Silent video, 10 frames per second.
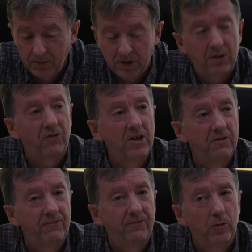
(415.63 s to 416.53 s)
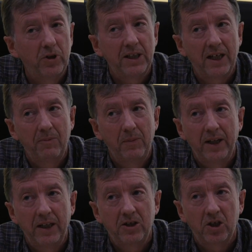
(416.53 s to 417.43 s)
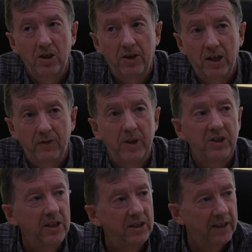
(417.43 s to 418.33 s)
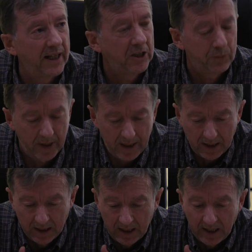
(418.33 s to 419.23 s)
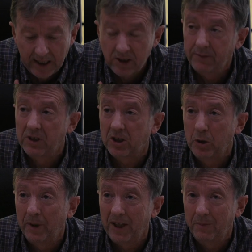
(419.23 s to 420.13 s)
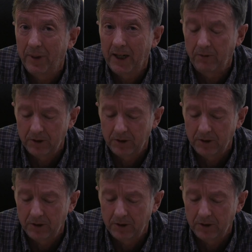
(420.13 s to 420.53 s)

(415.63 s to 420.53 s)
there was a £348 million turnover, which in today's money is over £2 billion.